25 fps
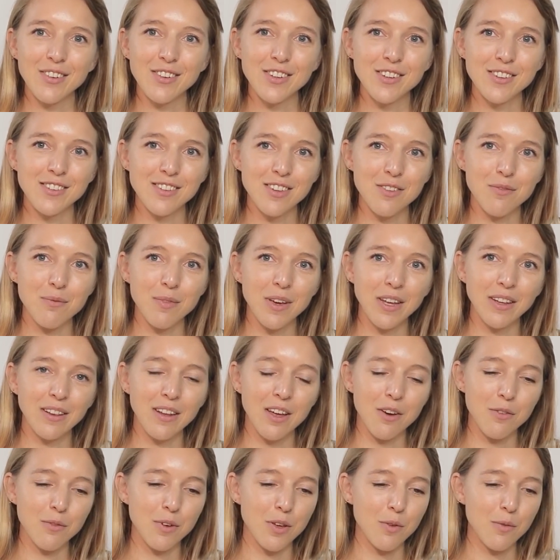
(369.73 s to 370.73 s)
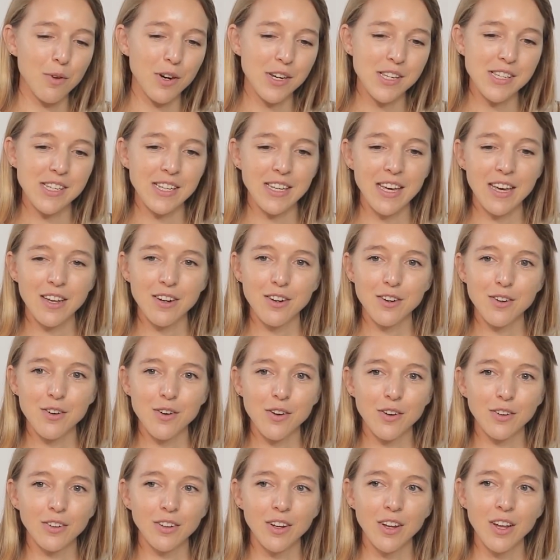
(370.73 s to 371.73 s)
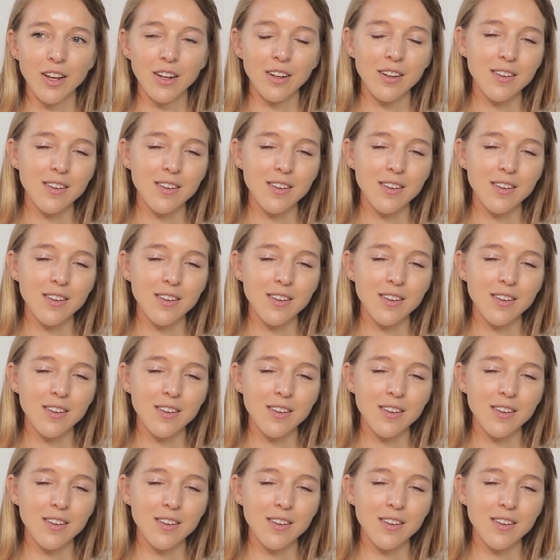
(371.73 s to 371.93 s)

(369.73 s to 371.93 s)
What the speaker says: Does it mean that we work together on,